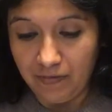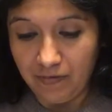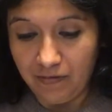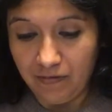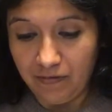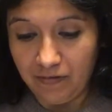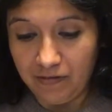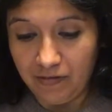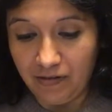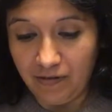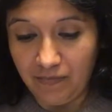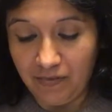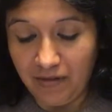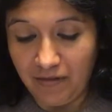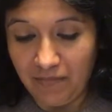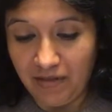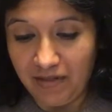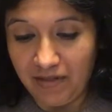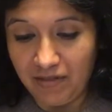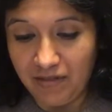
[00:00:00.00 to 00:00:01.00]
Hold on, but I
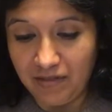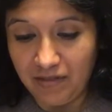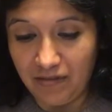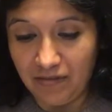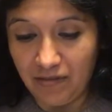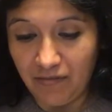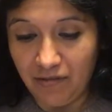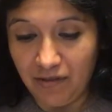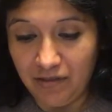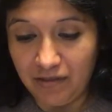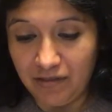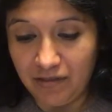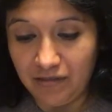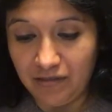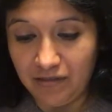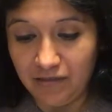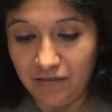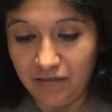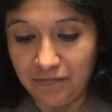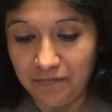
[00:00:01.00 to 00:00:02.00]
might have done something while I was just
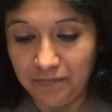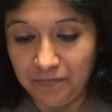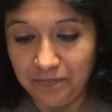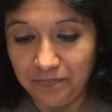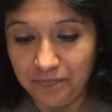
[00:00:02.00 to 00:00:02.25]
still.